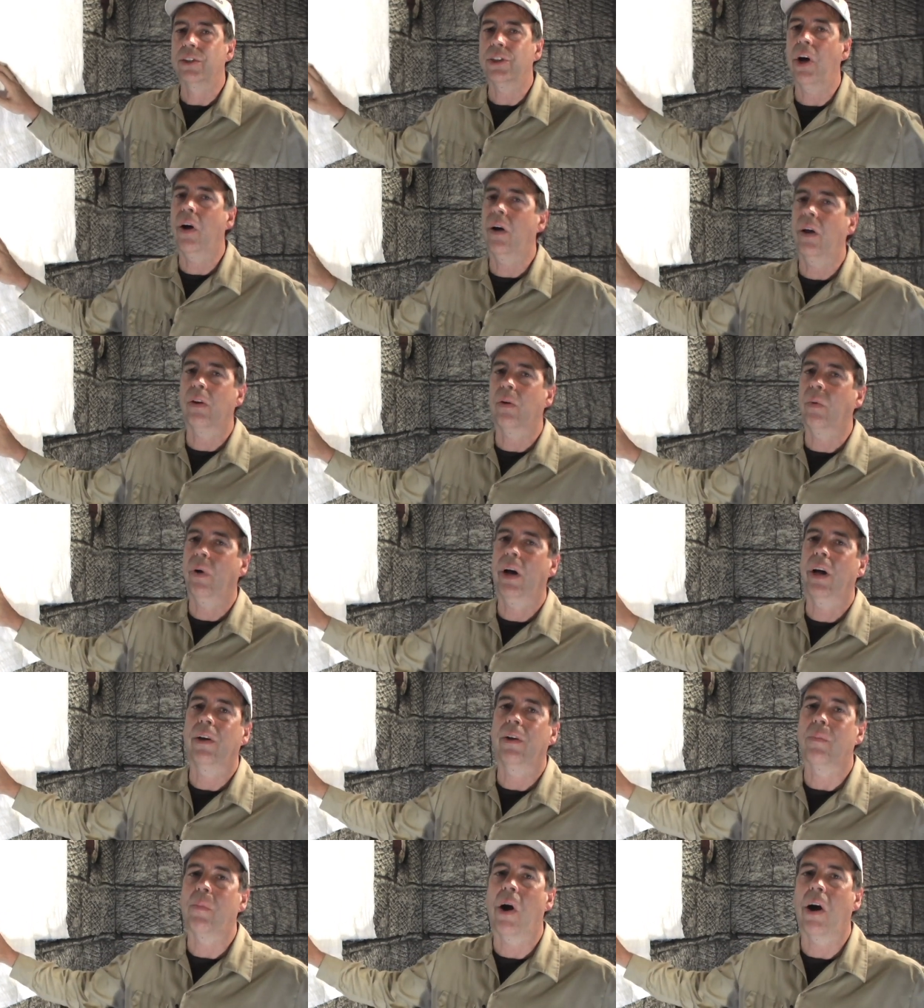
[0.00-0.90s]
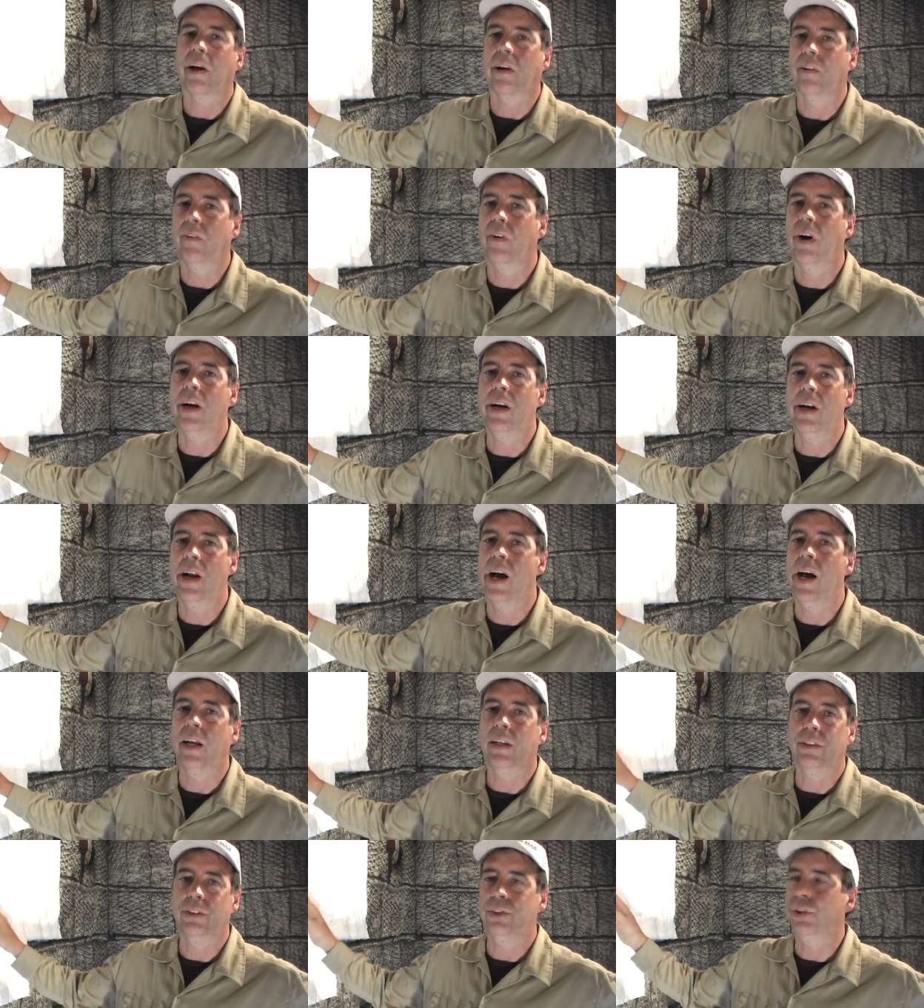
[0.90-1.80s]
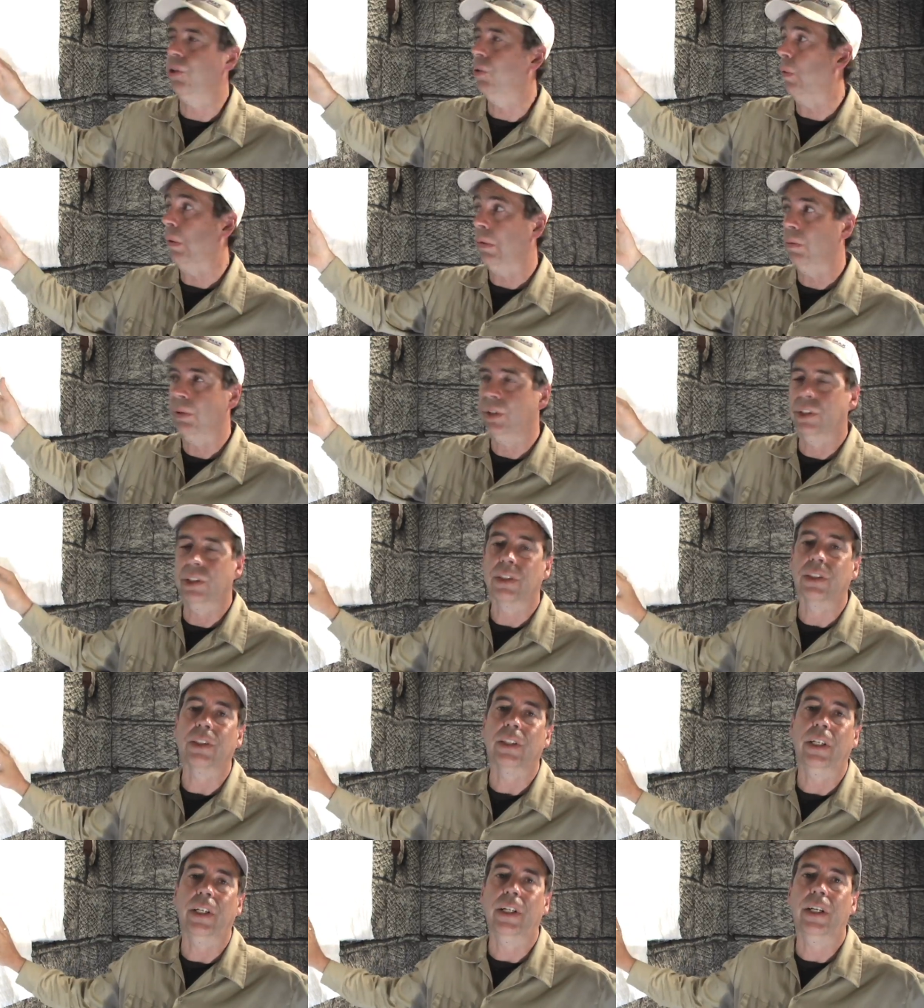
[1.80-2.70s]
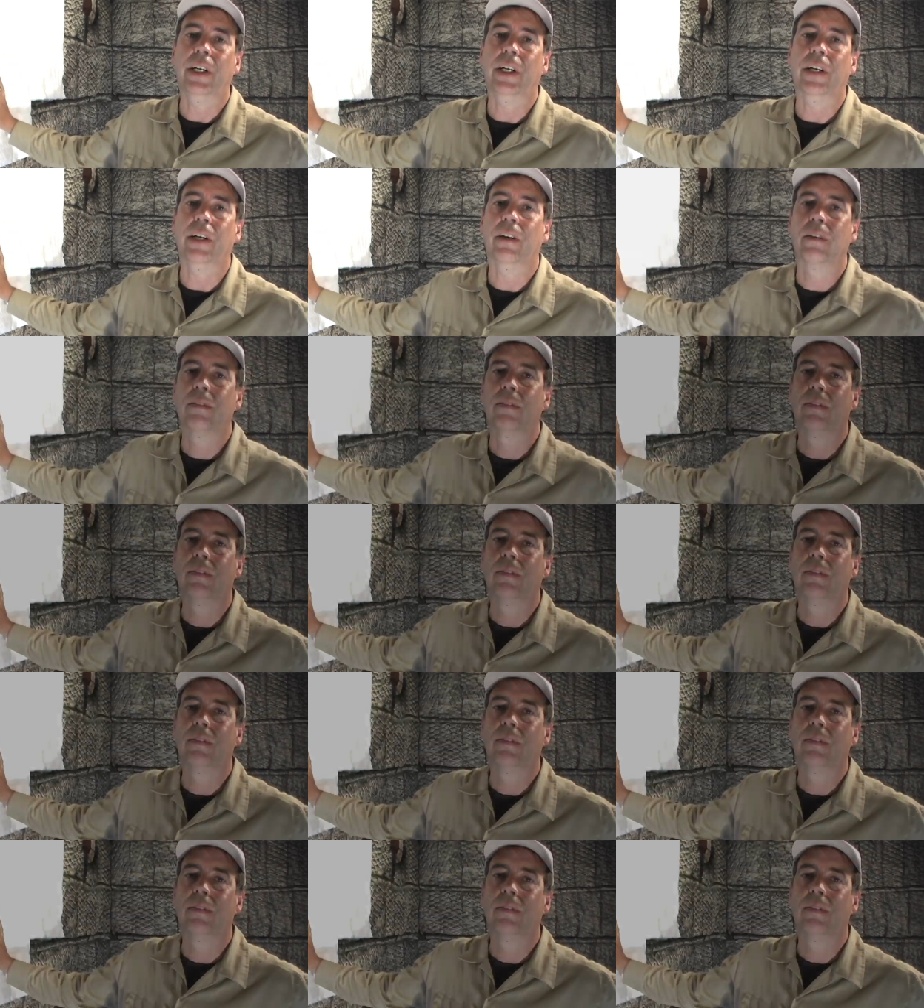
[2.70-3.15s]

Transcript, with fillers: no other way on the market right now to do what we just did here.